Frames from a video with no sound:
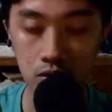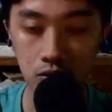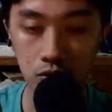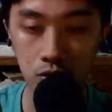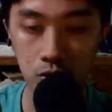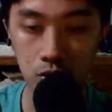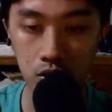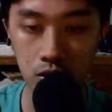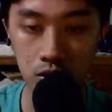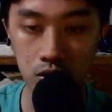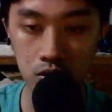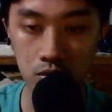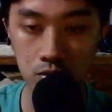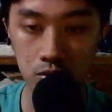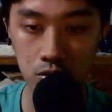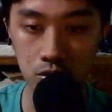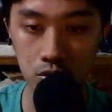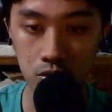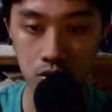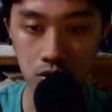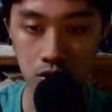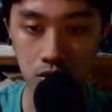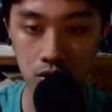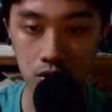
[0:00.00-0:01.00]
When it comes to
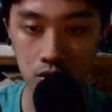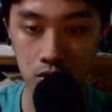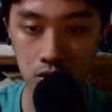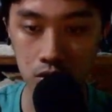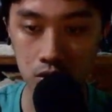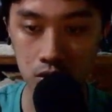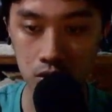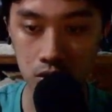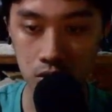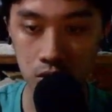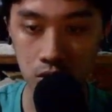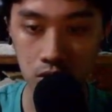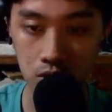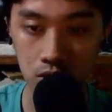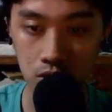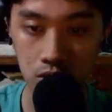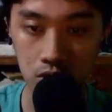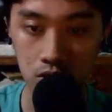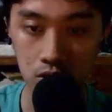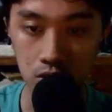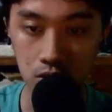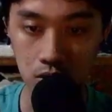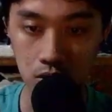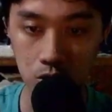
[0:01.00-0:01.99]
our
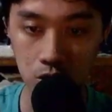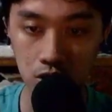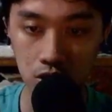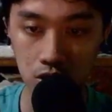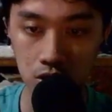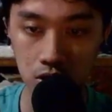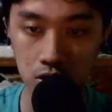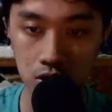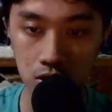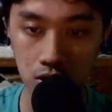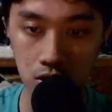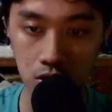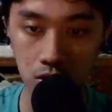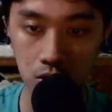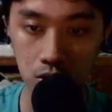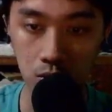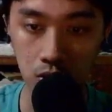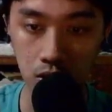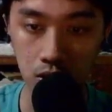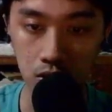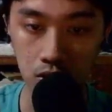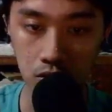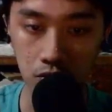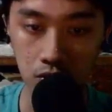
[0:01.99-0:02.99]
ocean side, we
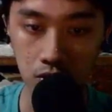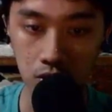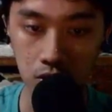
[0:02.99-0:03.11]
have